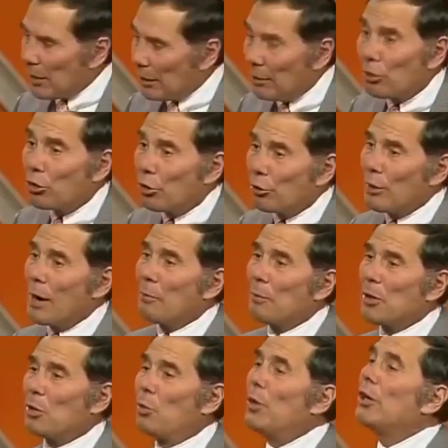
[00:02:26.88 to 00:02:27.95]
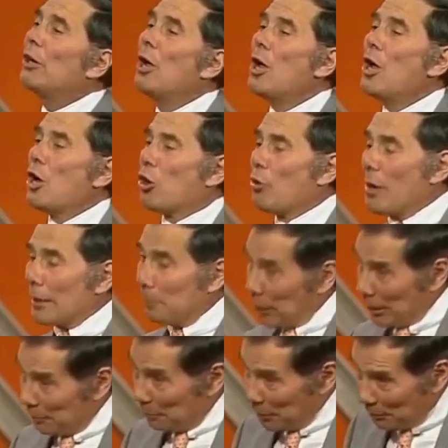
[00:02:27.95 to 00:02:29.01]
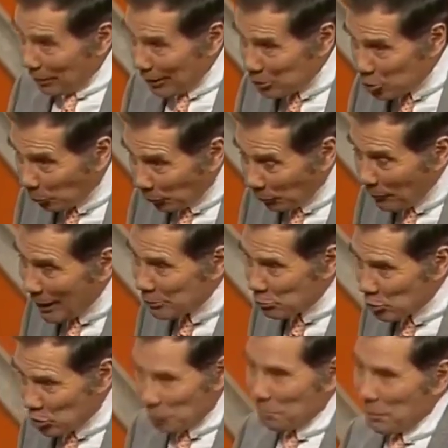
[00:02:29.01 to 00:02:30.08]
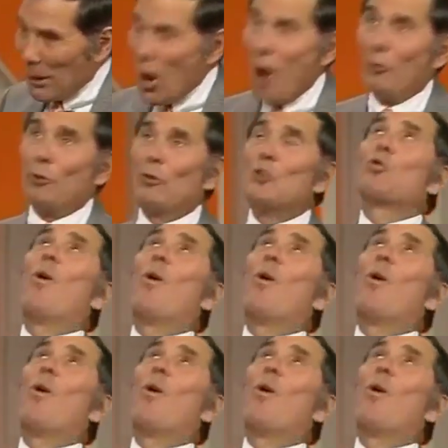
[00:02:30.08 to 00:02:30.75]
at the end of the third round will be the winner. Go on to play the Big Money Super Match, which can pay off over